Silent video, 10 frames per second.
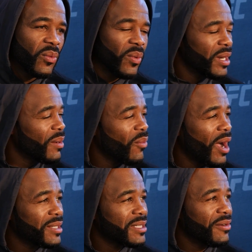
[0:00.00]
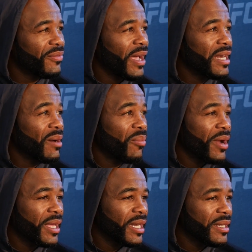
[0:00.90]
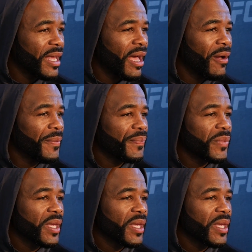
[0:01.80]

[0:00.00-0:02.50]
when I'm watching a fight and I'm breaking it down,